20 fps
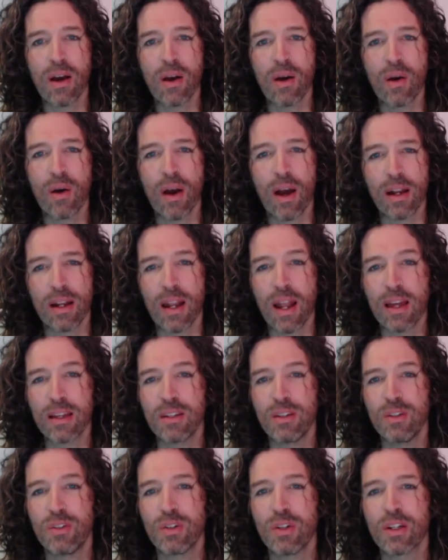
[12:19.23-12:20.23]
I'd
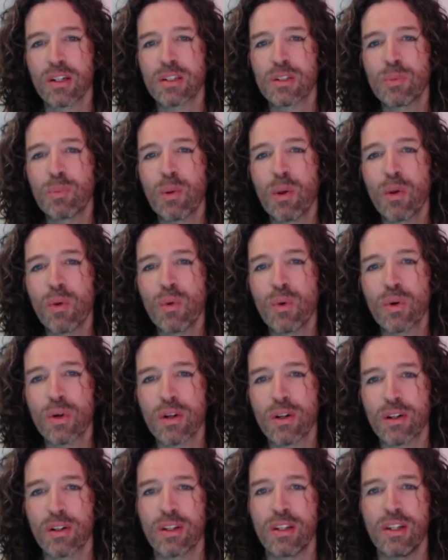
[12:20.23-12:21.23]
like you to
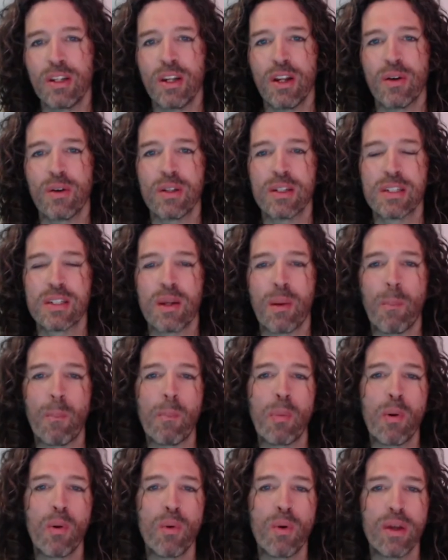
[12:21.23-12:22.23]
explore, you know, at some
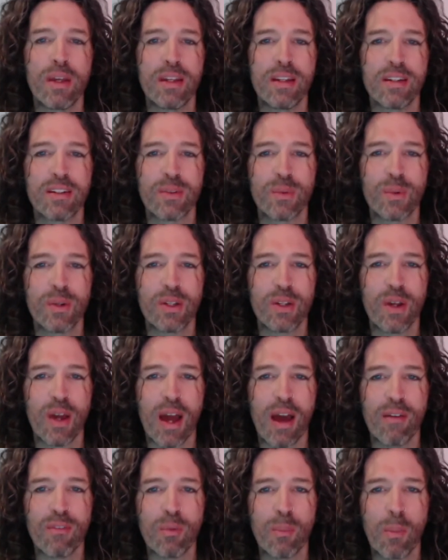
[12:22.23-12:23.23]
point when you
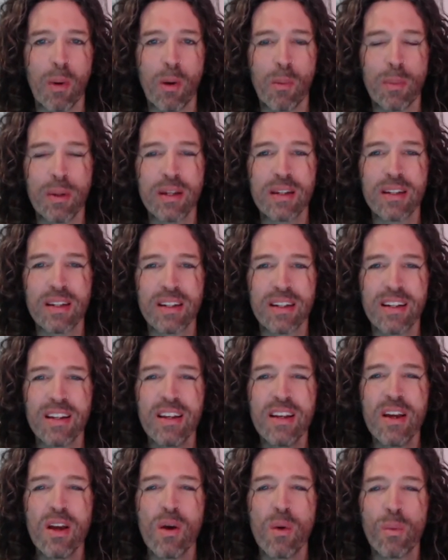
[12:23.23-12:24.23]
have a moment. And
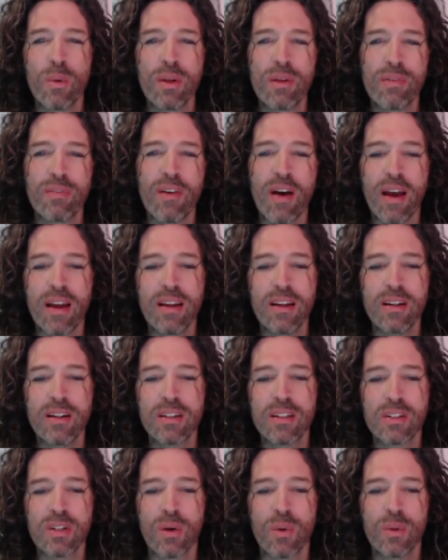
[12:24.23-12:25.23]
with fire,
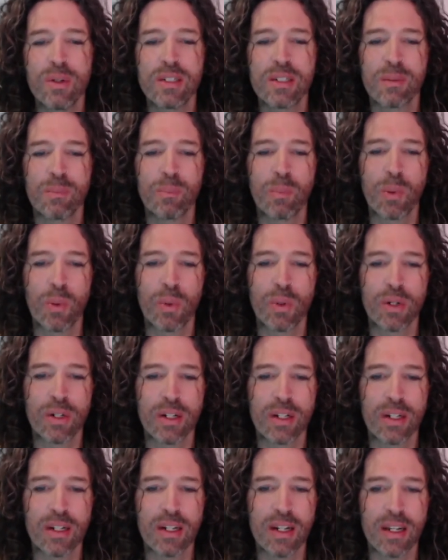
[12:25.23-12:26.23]
it's always
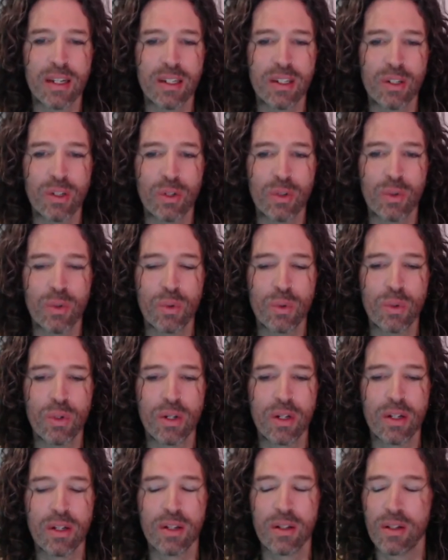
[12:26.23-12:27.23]
important that you
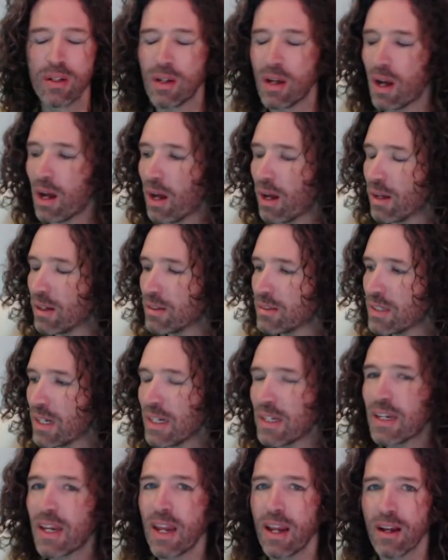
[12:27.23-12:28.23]
uh,
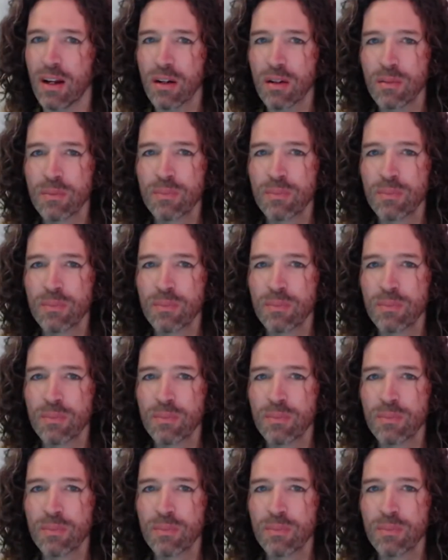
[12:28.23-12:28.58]
take care.